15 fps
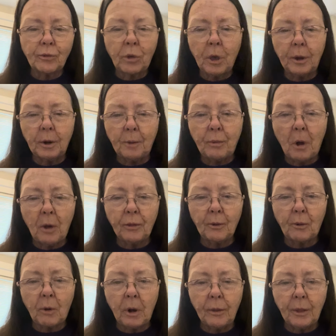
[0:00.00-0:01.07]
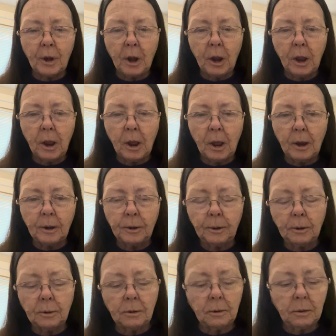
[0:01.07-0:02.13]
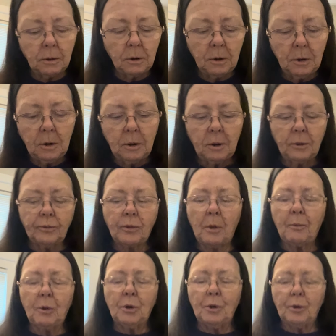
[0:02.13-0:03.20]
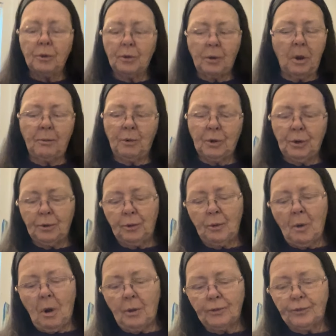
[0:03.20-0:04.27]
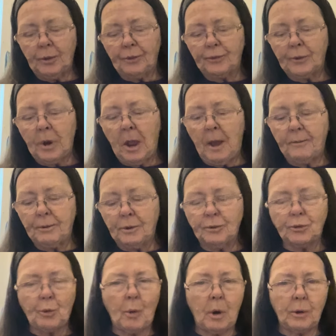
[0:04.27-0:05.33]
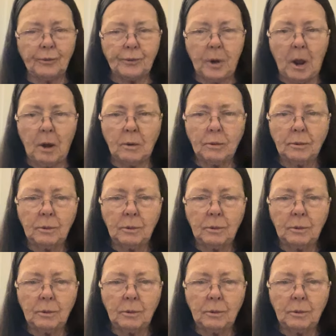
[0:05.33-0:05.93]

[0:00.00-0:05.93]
cut off all the gray that I had because I'm gonna do all 6.5-inch squares now.